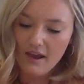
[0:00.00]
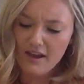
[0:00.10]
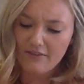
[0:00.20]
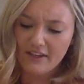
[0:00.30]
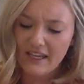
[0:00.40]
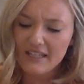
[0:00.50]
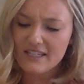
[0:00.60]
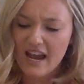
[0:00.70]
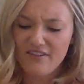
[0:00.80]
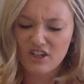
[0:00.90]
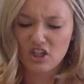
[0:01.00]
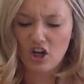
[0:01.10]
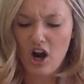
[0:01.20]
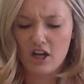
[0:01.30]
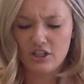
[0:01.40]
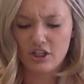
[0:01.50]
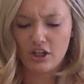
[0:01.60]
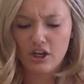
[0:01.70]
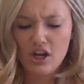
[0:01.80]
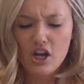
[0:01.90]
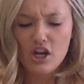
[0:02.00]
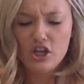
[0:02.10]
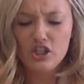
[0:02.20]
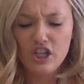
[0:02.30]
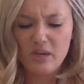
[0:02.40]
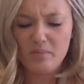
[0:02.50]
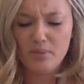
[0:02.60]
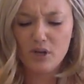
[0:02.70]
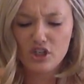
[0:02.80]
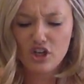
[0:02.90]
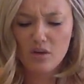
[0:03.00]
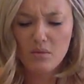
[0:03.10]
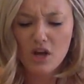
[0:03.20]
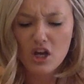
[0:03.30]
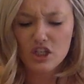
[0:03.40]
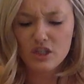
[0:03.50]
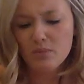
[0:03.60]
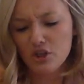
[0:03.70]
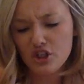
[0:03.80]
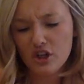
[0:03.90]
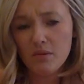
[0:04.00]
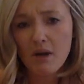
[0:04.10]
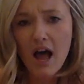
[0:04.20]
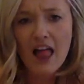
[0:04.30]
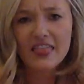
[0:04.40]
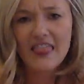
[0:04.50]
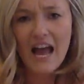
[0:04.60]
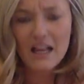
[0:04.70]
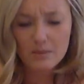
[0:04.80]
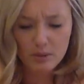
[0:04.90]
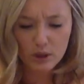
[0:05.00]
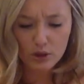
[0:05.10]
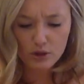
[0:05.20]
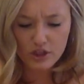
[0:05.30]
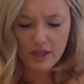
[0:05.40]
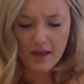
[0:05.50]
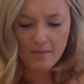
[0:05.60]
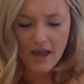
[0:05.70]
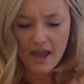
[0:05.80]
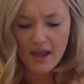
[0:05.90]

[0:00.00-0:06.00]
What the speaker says: If kids ever crossed her, she'd push 'em, smush 'em, lollapaloosh them,